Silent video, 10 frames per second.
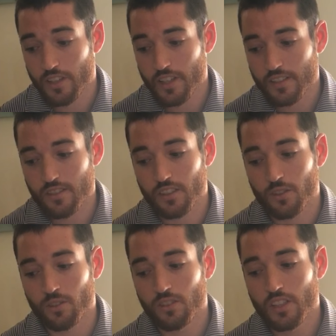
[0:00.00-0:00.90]
Hicks,
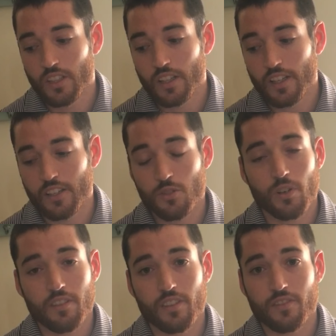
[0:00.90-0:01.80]
Little in
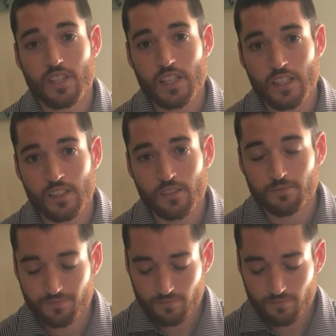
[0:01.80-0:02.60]
2015